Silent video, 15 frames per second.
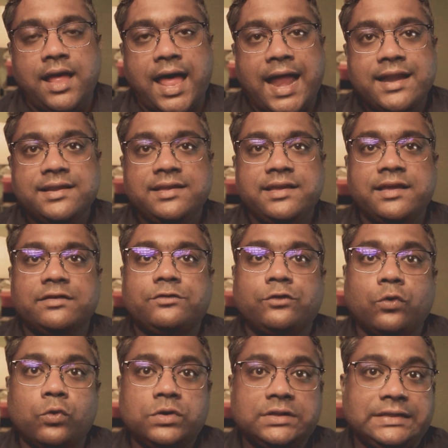and he has
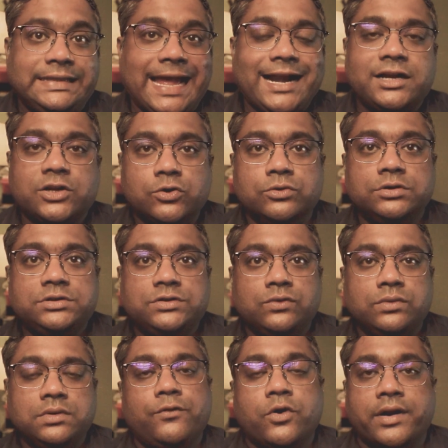sold that
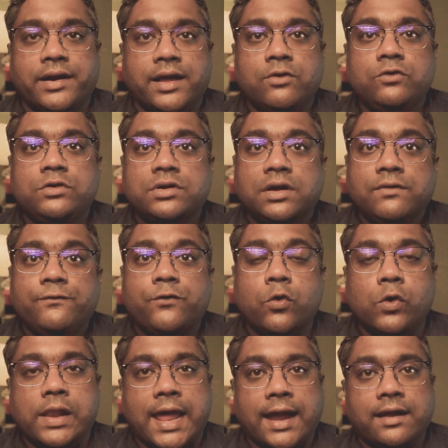goods for around
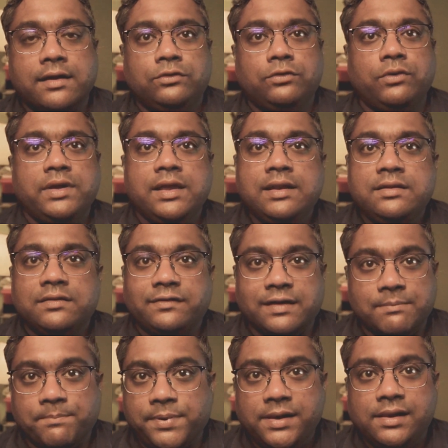4 lakh. So in
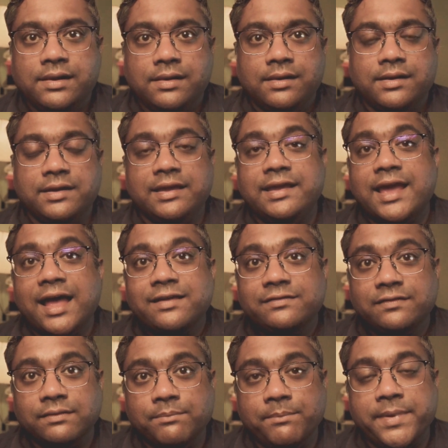simple, he
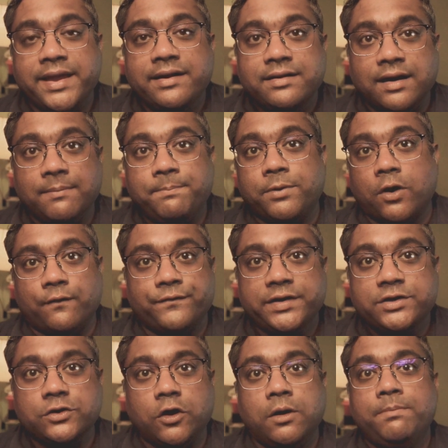has made a
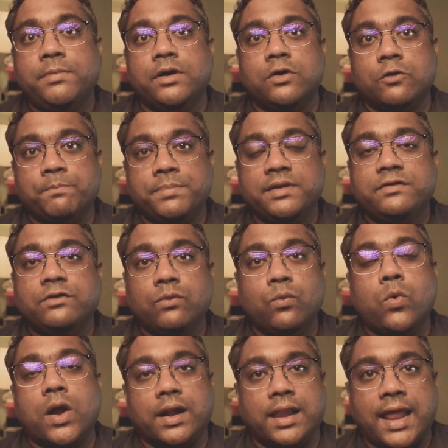profit of rupees
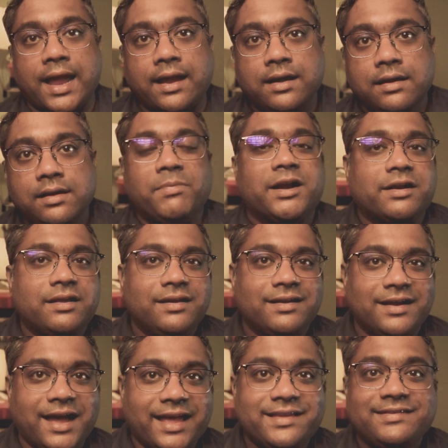1 lakh. But
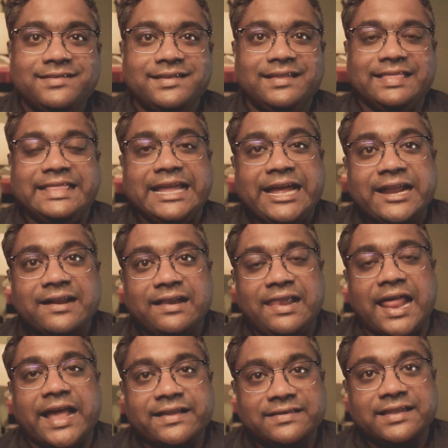guys, there
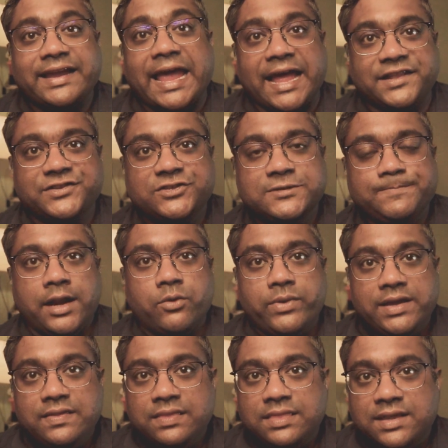lies the catch. Now
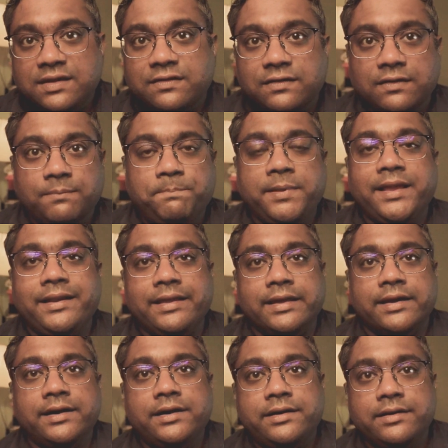in this
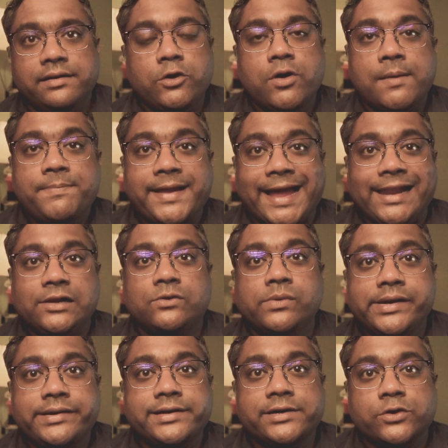period, you have
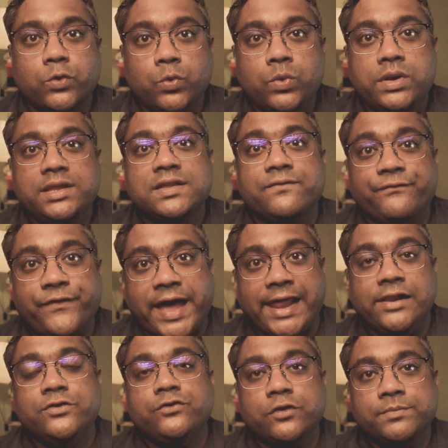calculated only the
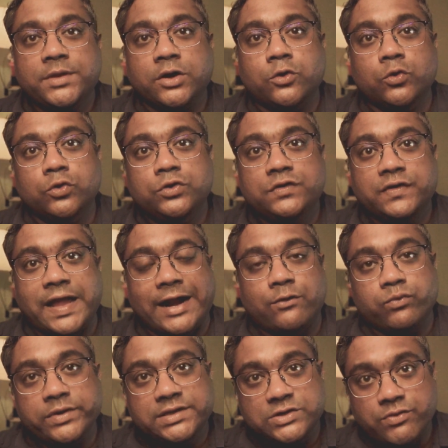values of the goods
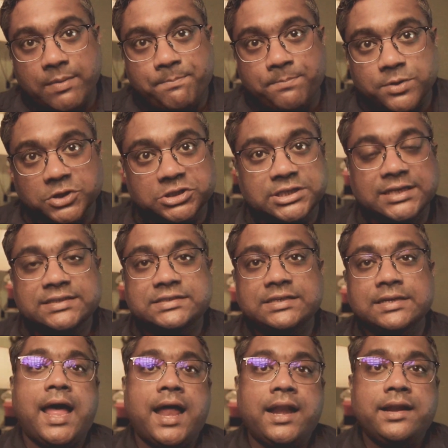at which you have
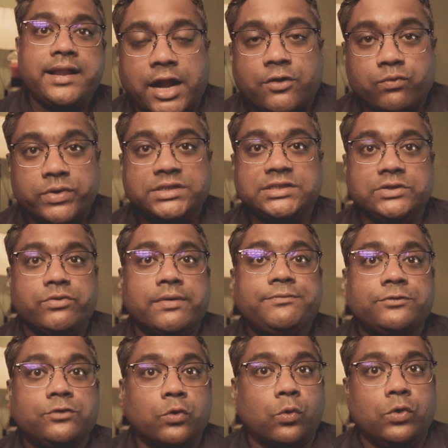purchased and at which you have
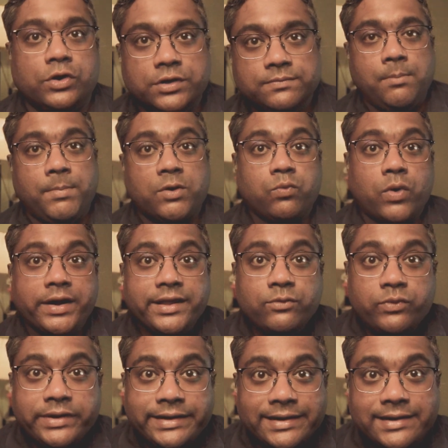sold. But what
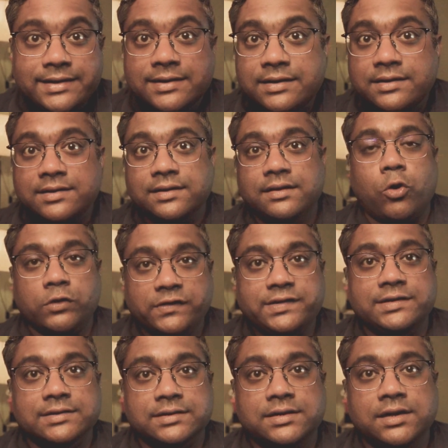you didn't
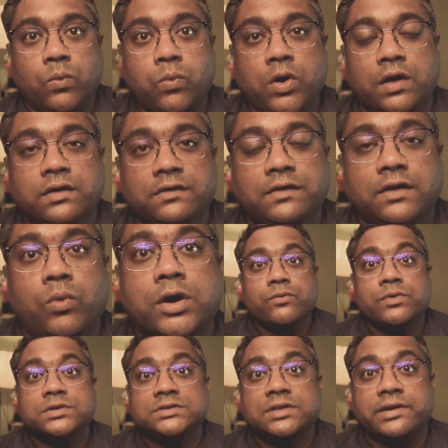consider was what
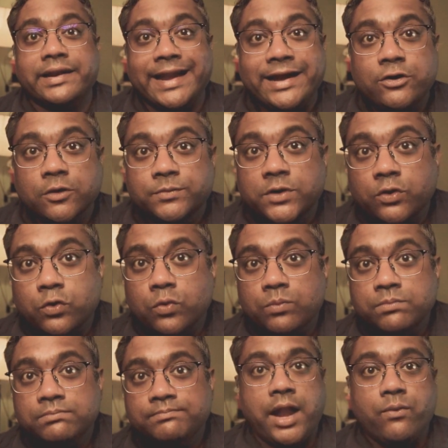was the rent of the
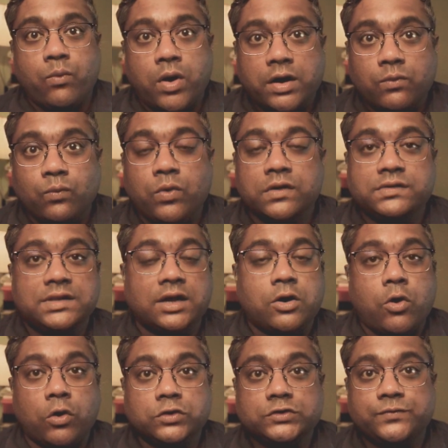room and what was the
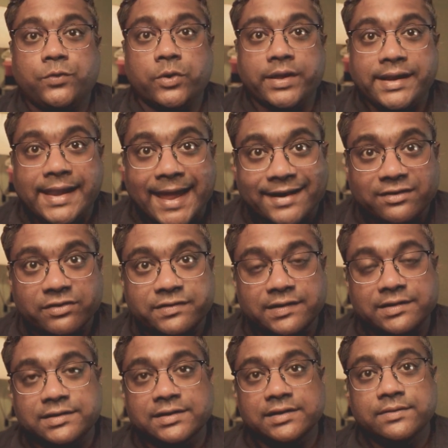cost for
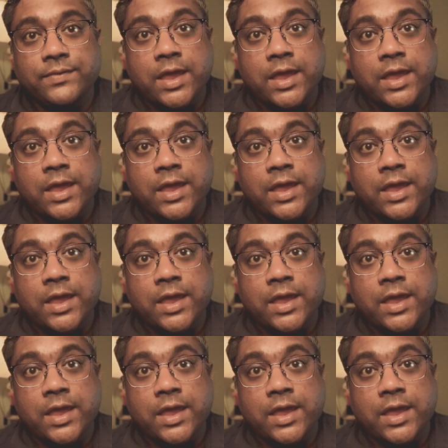electricity